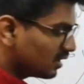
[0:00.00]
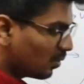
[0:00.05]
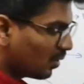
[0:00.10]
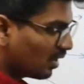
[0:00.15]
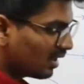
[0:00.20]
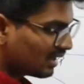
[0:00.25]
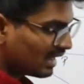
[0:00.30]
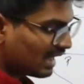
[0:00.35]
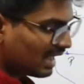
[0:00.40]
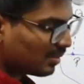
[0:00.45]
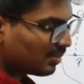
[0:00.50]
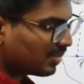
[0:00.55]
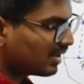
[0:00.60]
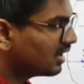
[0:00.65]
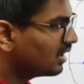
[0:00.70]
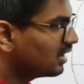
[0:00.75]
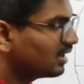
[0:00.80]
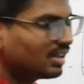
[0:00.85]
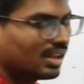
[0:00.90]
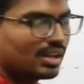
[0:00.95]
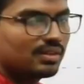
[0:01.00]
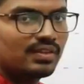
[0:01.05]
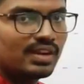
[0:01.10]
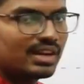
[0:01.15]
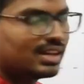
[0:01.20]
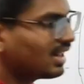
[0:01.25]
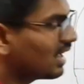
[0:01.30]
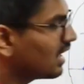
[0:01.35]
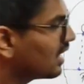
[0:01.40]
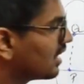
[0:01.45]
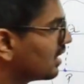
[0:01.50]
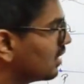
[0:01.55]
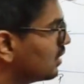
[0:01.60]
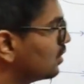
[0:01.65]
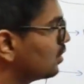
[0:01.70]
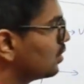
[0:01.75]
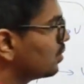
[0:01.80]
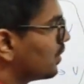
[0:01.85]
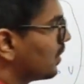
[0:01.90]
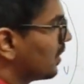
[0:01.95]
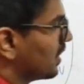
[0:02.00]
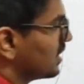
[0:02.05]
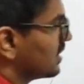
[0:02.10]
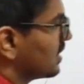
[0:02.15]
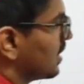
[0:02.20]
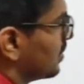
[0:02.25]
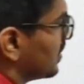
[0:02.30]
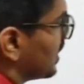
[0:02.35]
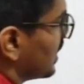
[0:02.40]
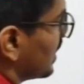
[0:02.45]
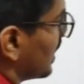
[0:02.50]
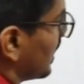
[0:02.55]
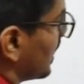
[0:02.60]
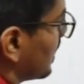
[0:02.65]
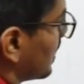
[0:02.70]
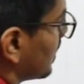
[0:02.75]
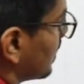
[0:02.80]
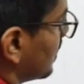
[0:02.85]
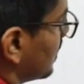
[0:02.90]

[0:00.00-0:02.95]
So what will happen if I take 2 points, something like